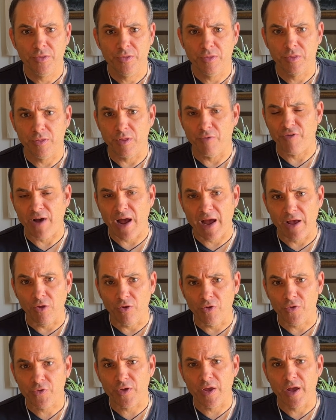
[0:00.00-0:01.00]
the
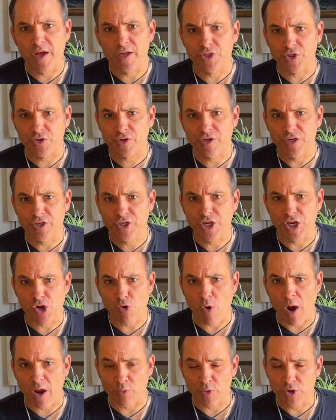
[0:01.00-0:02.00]
files and just continue
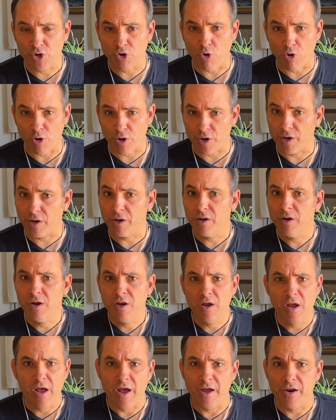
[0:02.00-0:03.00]
on recording.
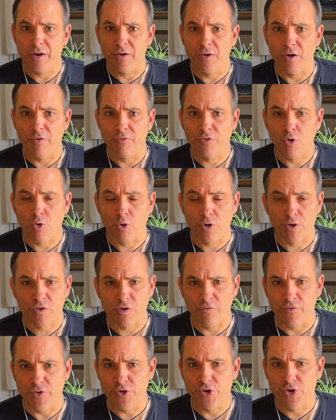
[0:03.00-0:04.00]
And of course,
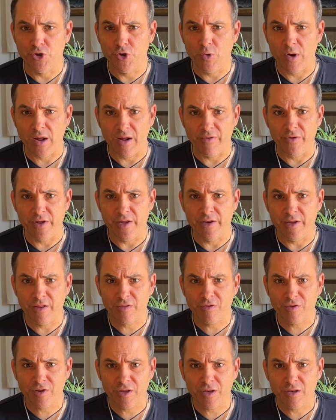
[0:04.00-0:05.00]
if you do have an
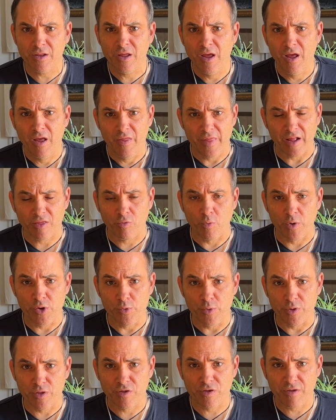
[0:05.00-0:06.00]
incident, that's when you
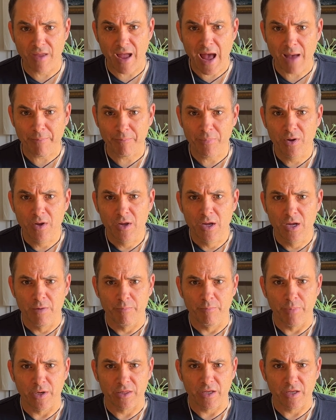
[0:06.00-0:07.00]
would stop. But the